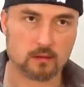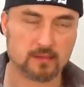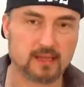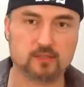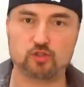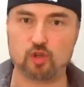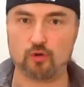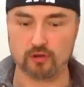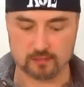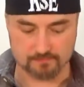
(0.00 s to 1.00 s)
That is so
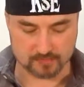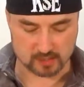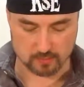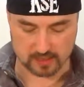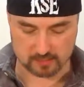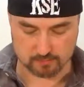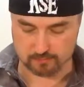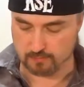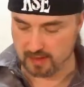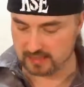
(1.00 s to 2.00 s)
good. This is the
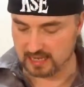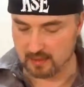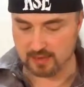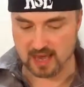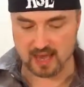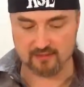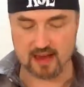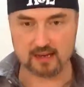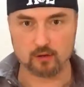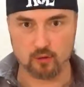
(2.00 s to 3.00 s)
best IPA I've
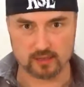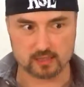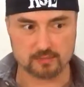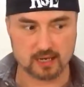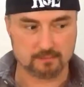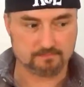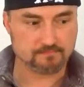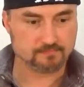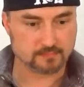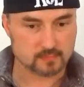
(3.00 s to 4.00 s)
had in quite some time.
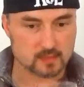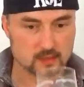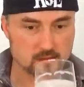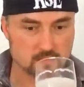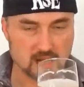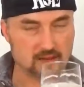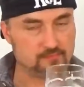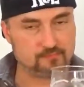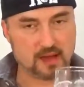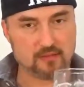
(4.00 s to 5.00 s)

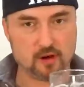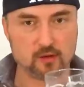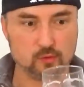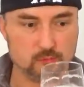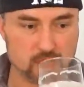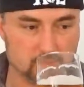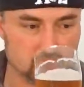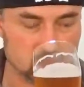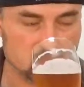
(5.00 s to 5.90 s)
I thought it would be, but